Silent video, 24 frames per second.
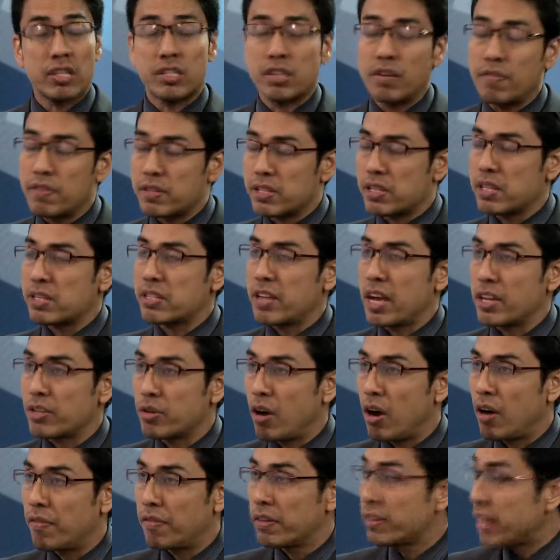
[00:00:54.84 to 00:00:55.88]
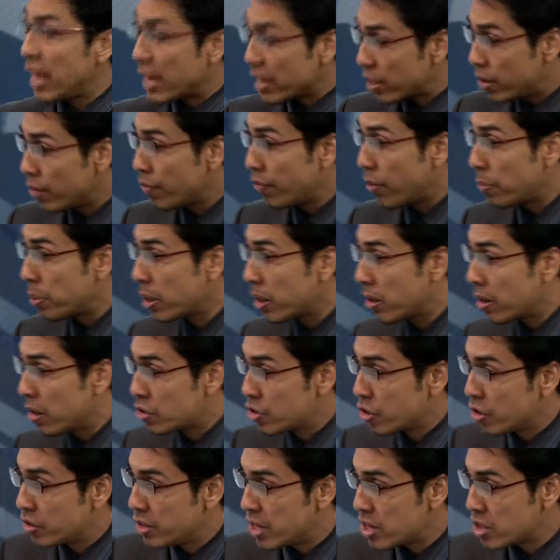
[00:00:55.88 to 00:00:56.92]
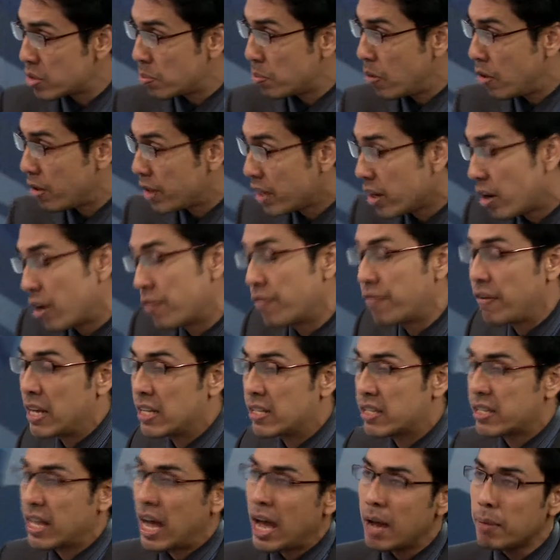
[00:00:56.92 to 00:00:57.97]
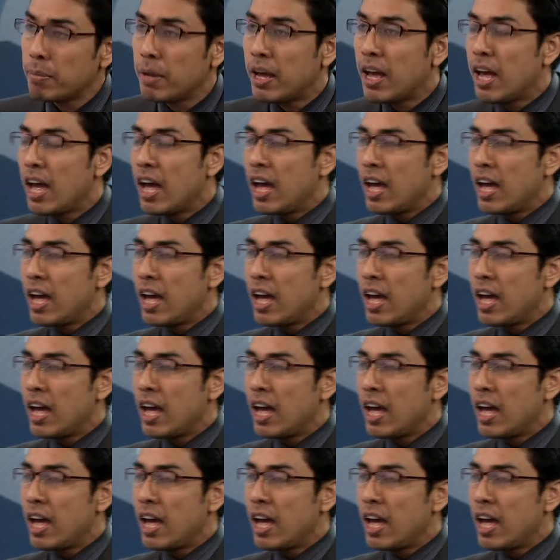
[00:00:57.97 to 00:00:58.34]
or the services that you offer. Thank you for being on our show this morning on FaceTime.